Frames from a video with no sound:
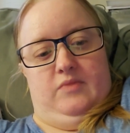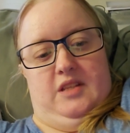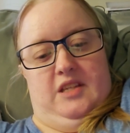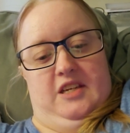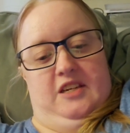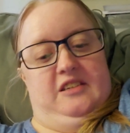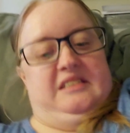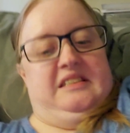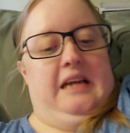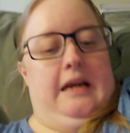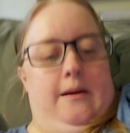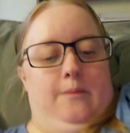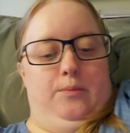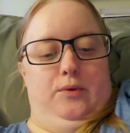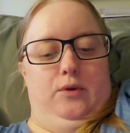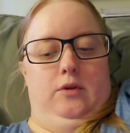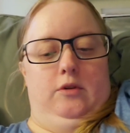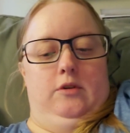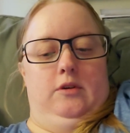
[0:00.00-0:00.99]
The
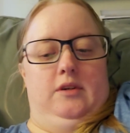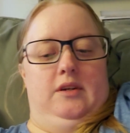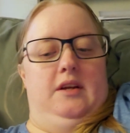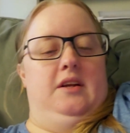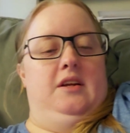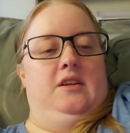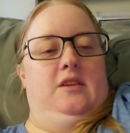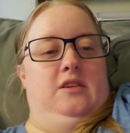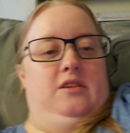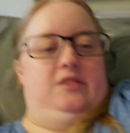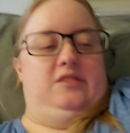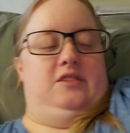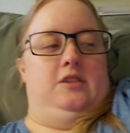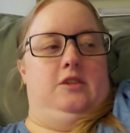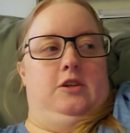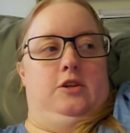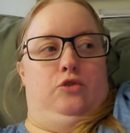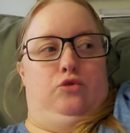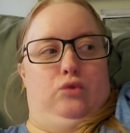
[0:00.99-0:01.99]
example is
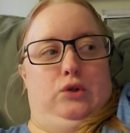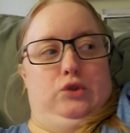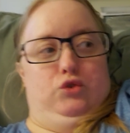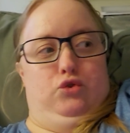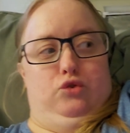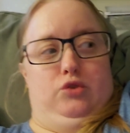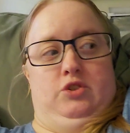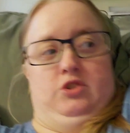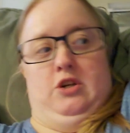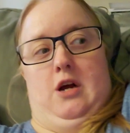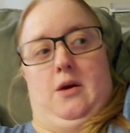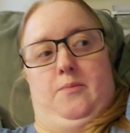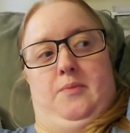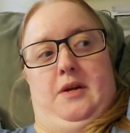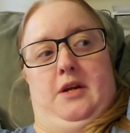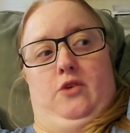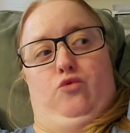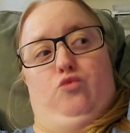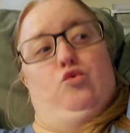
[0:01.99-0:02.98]
grocery
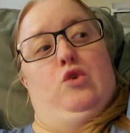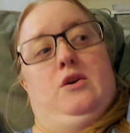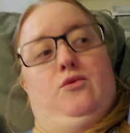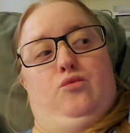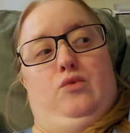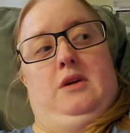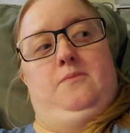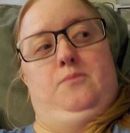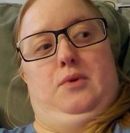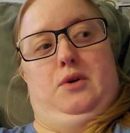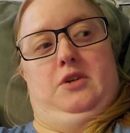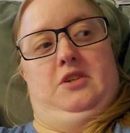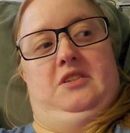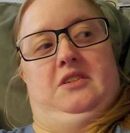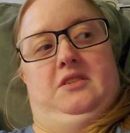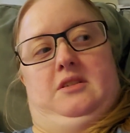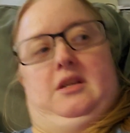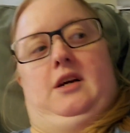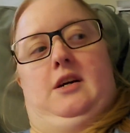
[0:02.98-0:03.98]
shopping. What one
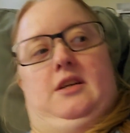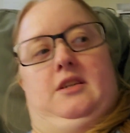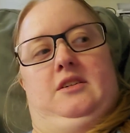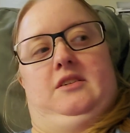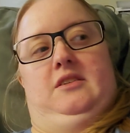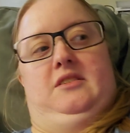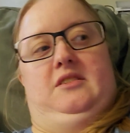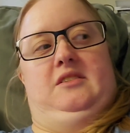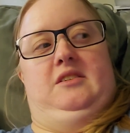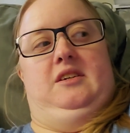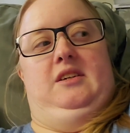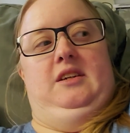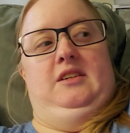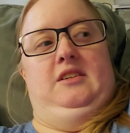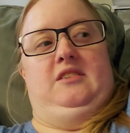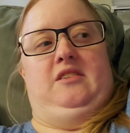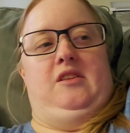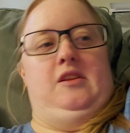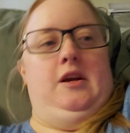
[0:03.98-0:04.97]
person does
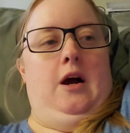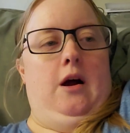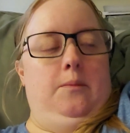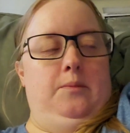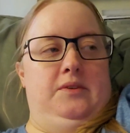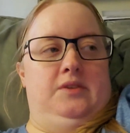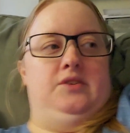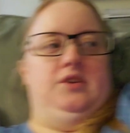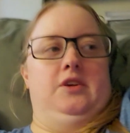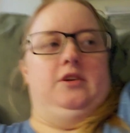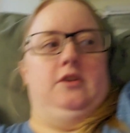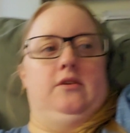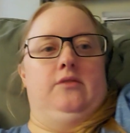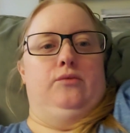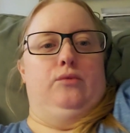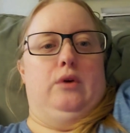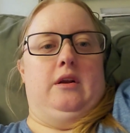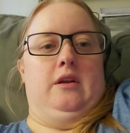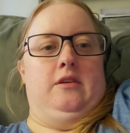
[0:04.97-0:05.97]
is the opposite
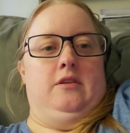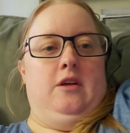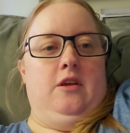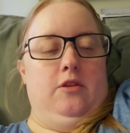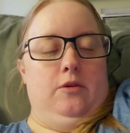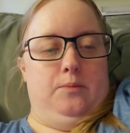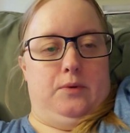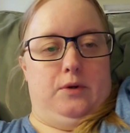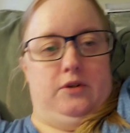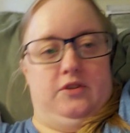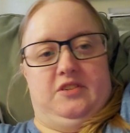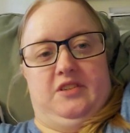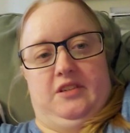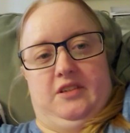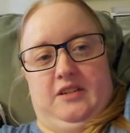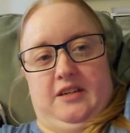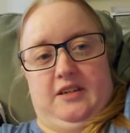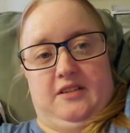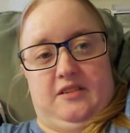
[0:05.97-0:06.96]
of what another
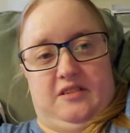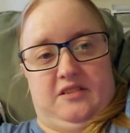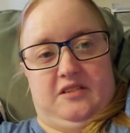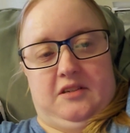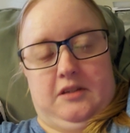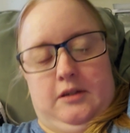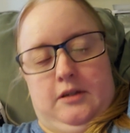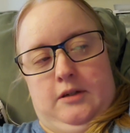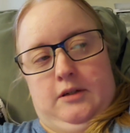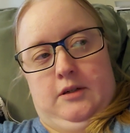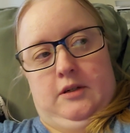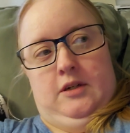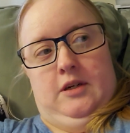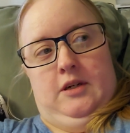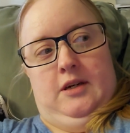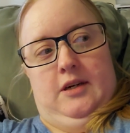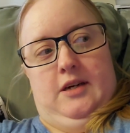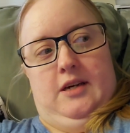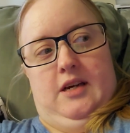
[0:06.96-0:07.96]
person does.
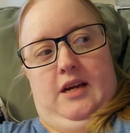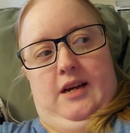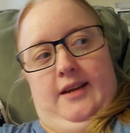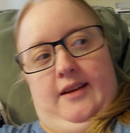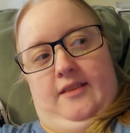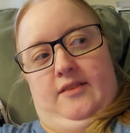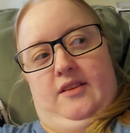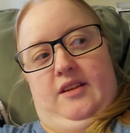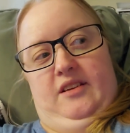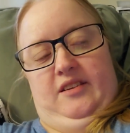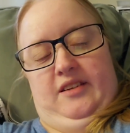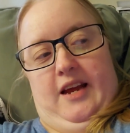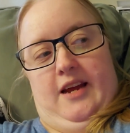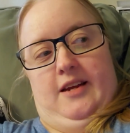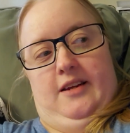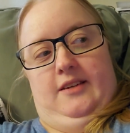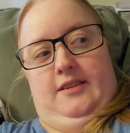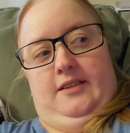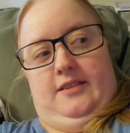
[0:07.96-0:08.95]
And in this
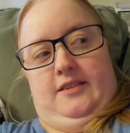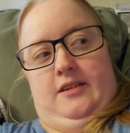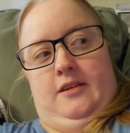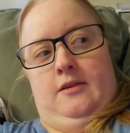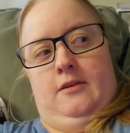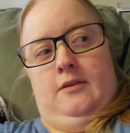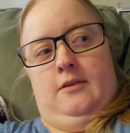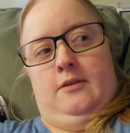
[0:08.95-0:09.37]
case,